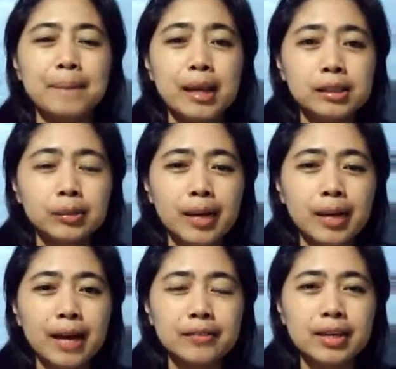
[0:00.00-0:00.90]
So we
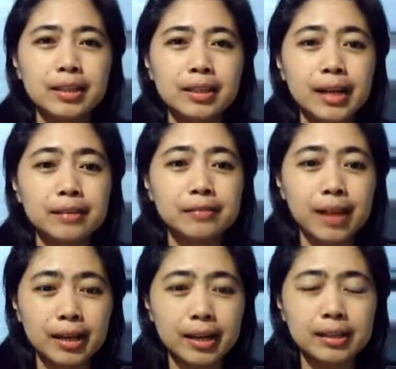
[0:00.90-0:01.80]
have here
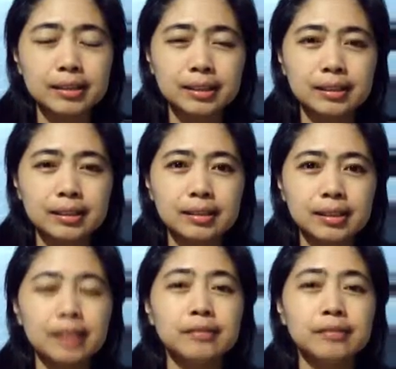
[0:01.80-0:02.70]
advise
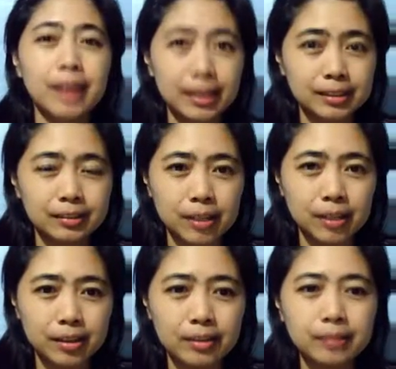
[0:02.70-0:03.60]

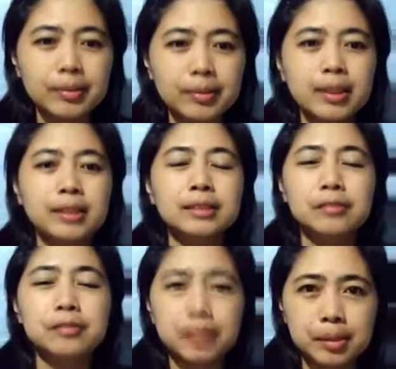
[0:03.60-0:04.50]
rather, is a
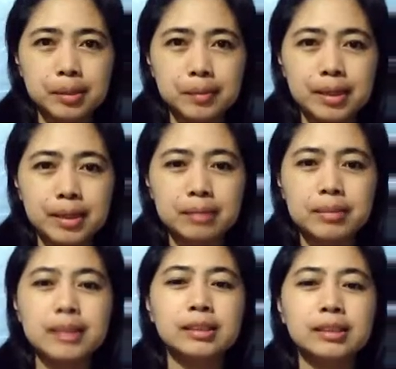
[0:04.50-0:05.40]
verb that
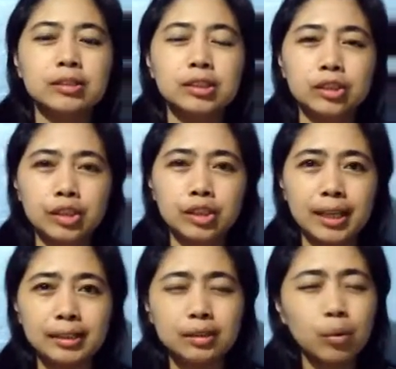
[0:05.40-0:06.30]
means to
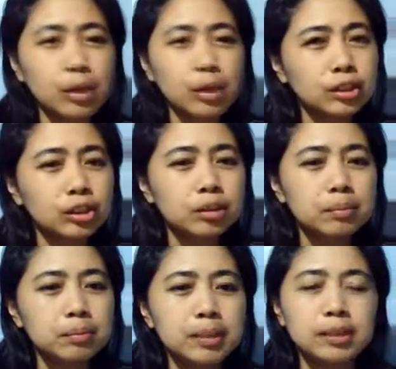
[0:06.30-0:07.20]
suggest what
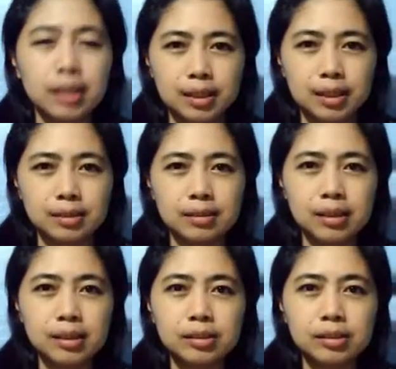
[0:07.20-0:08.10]
should be done,
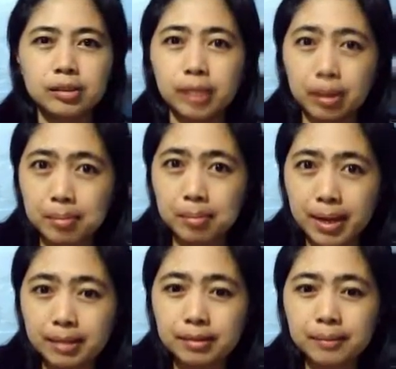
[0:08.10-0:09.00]
to
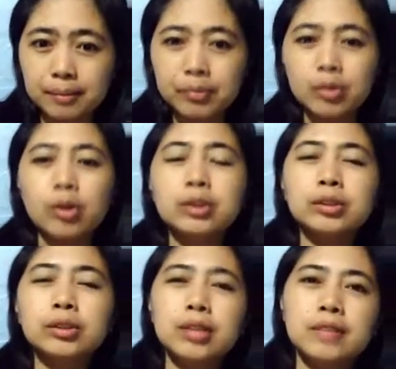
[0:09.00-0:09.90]
recommend, or to
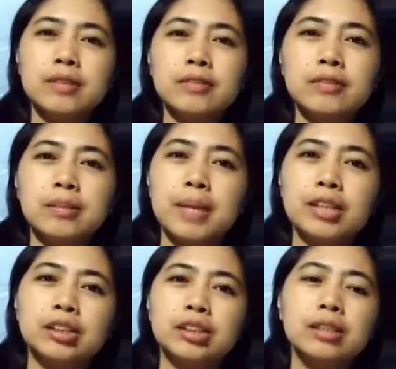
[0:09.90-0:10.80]
give
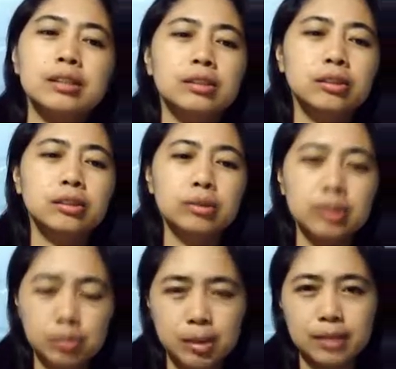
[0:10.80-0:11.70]
information to
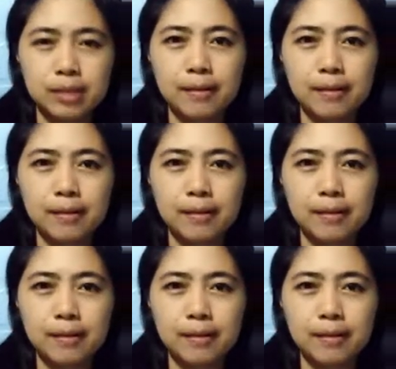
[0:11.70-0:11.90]
someone.